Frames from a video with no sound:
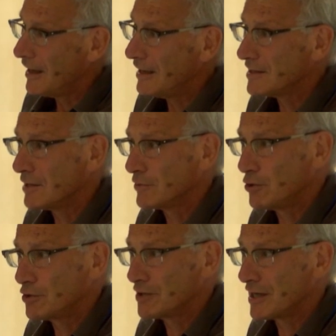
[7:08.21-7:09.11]
In some
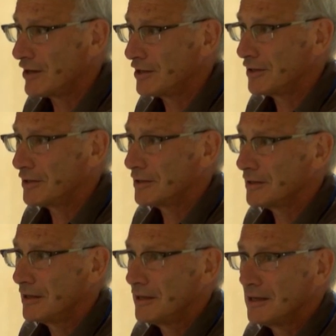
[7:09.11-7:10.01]
quarters, I think
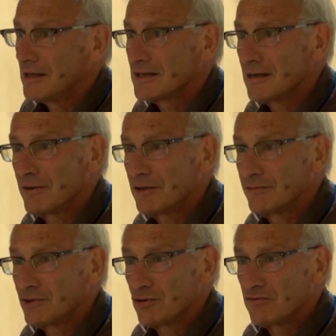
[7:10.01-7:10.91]
something of
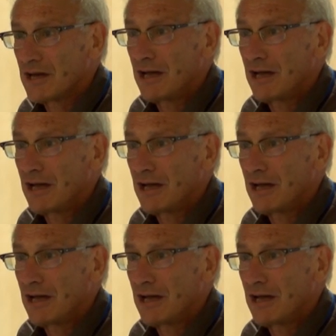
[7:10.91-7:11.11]
a sort of